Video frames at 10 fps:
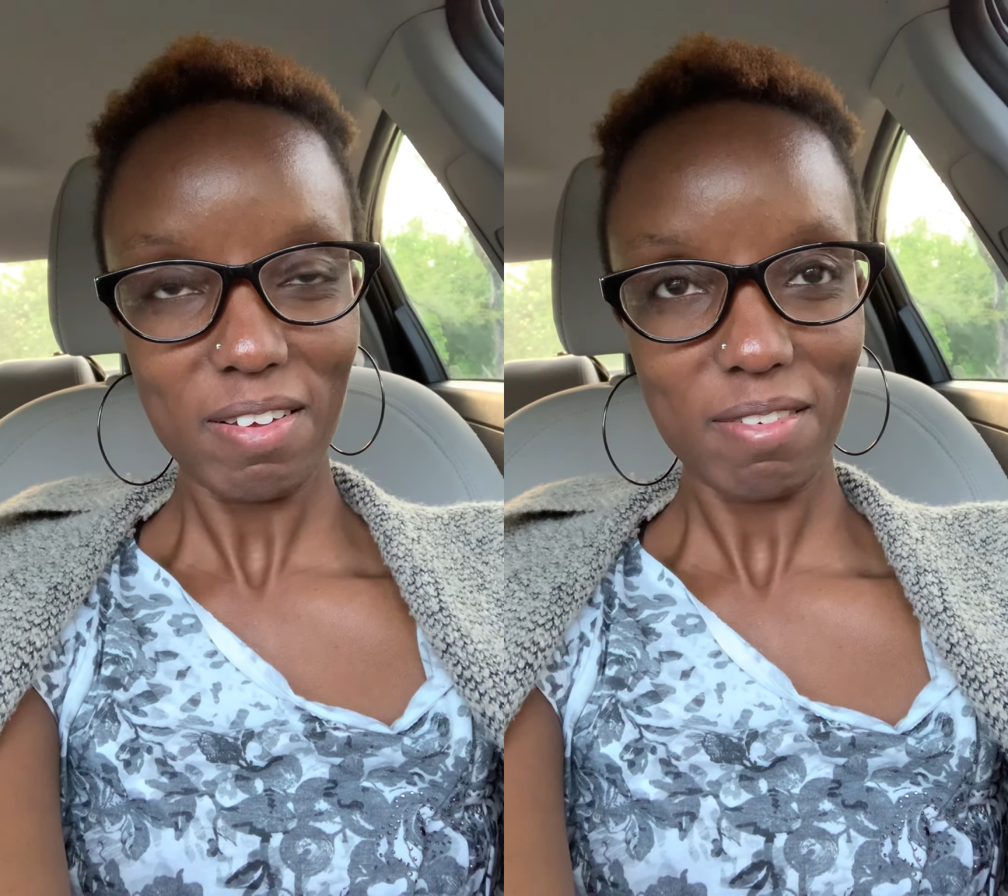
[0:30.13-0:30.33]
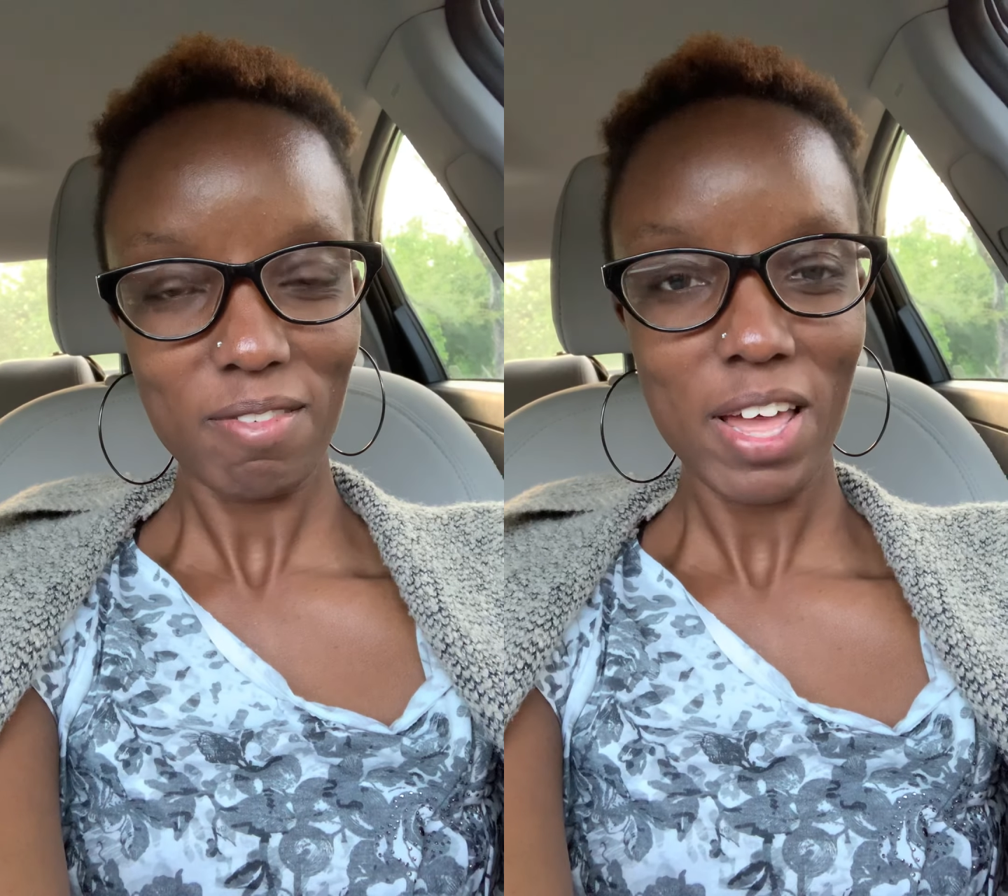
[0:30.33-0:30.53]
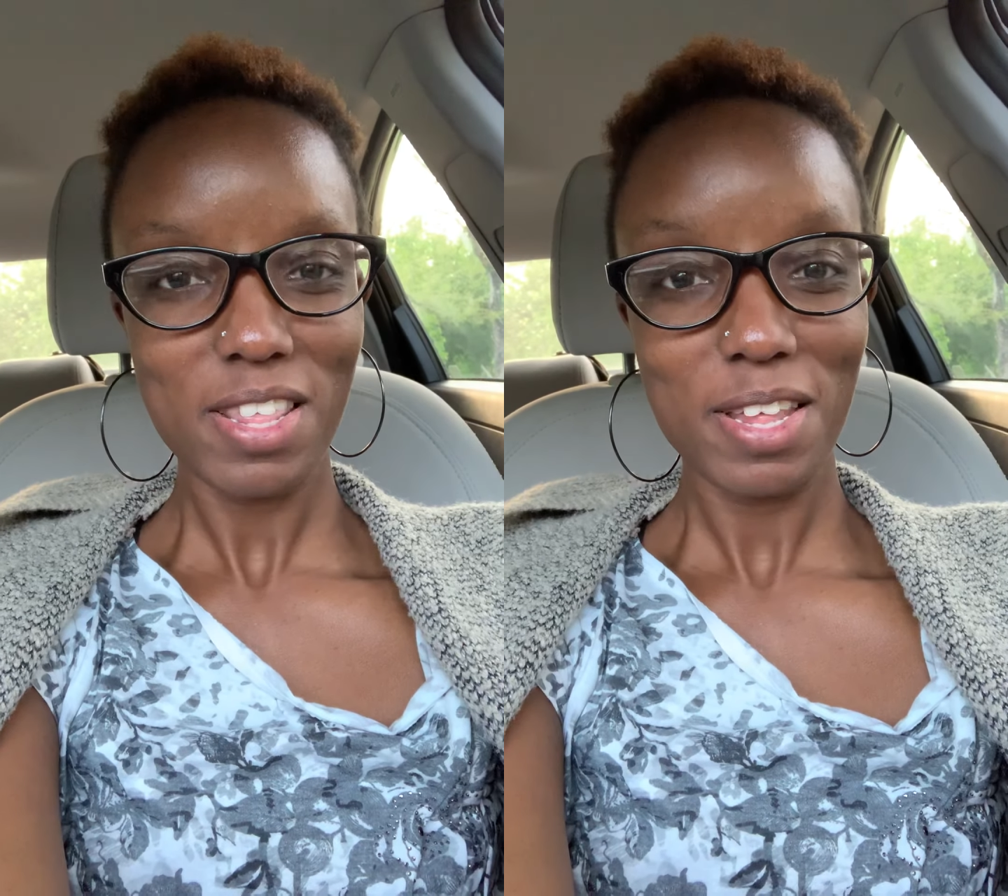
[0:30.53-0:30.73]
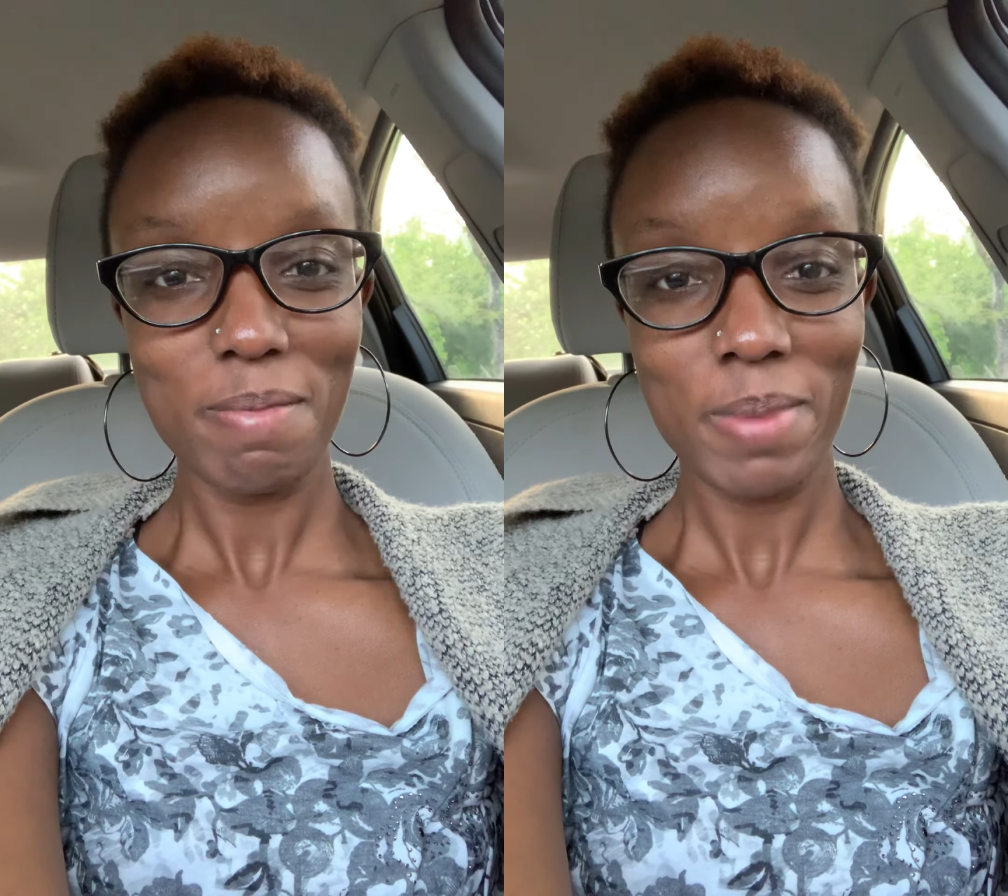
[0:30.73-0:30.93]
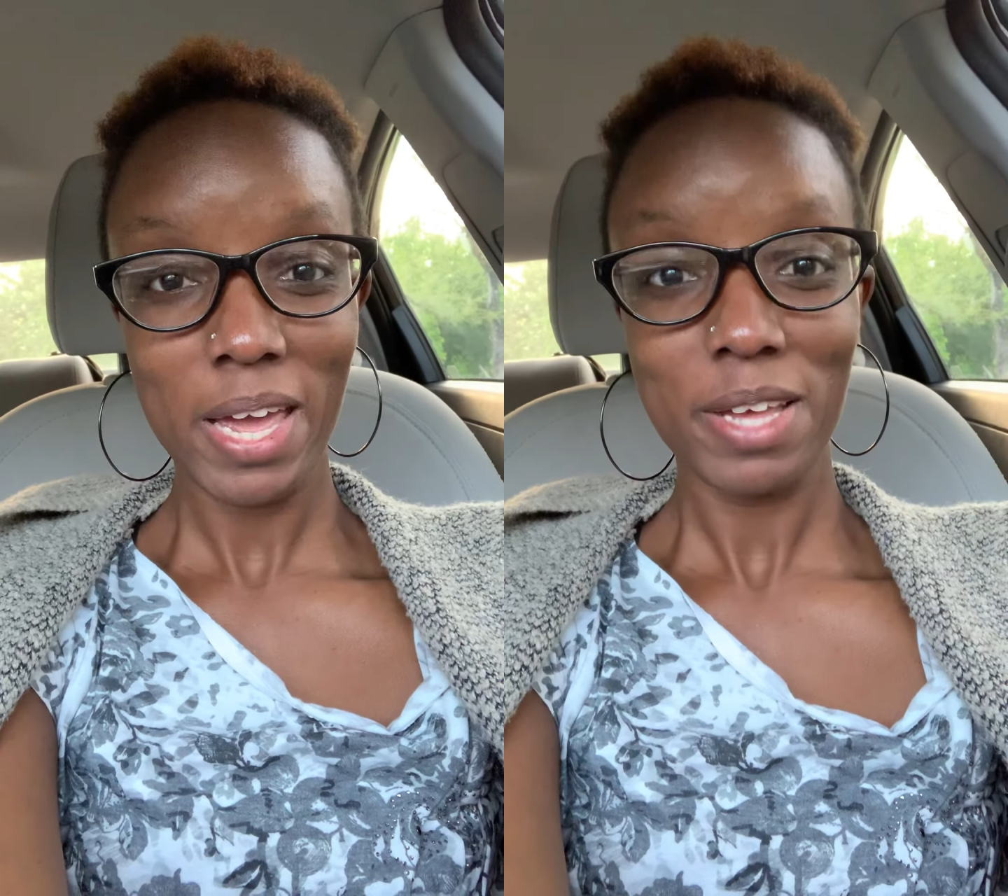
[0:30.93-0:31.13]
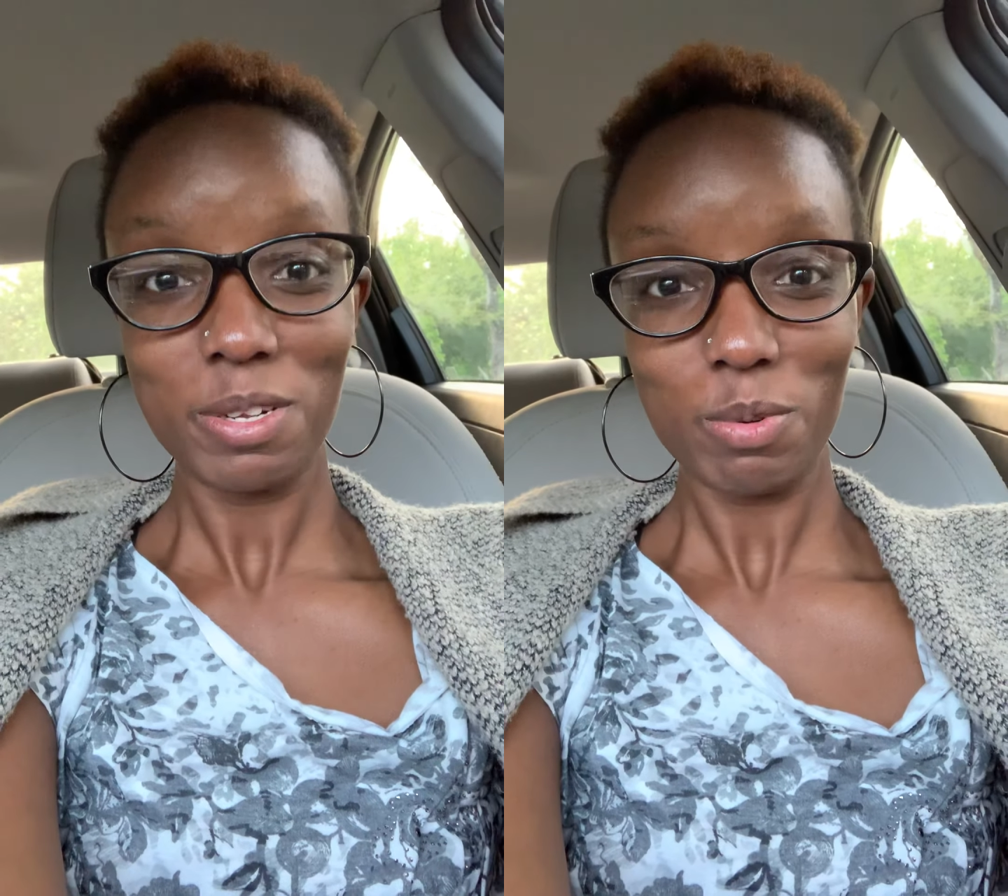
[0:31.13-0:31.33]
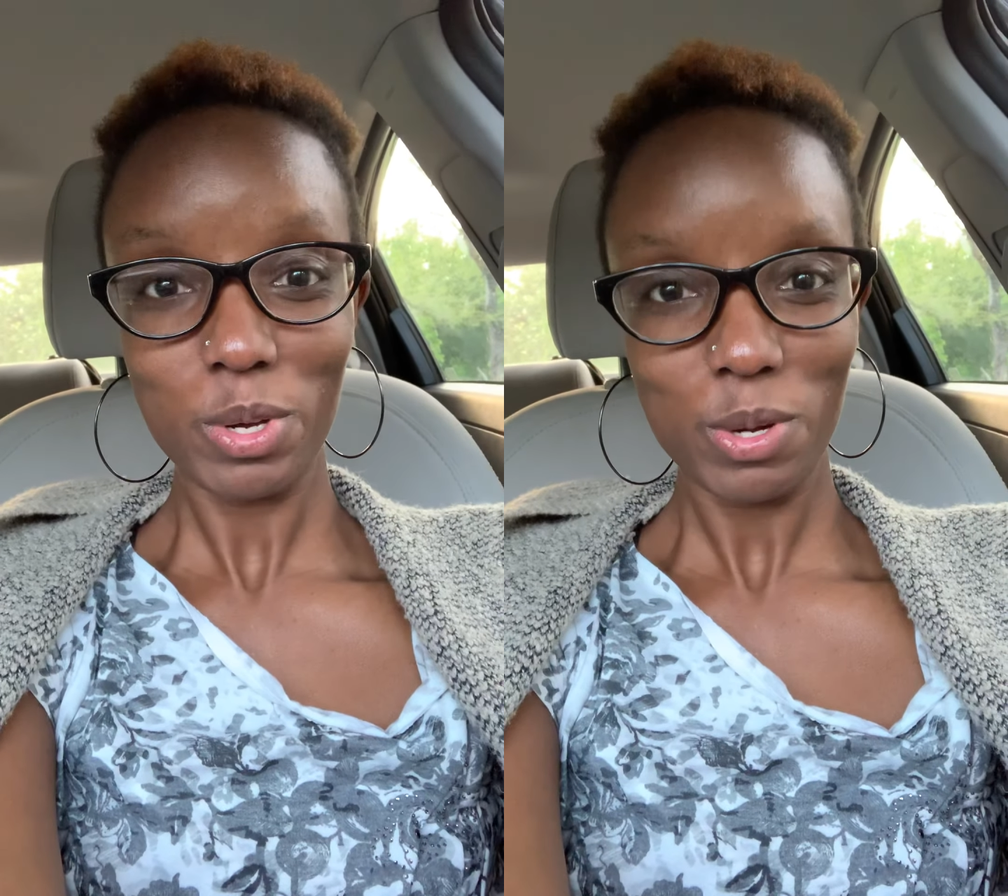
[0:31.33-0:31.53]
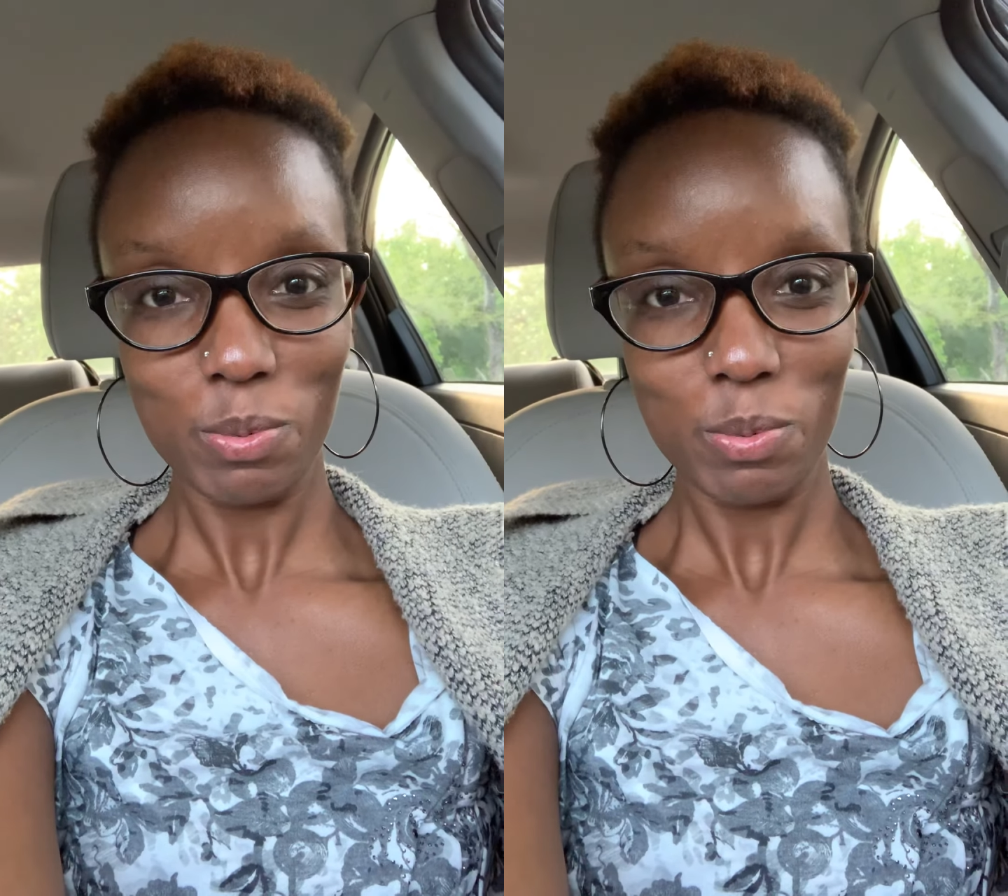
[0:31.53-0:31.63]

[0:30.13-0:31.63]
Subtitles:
rather than man's will,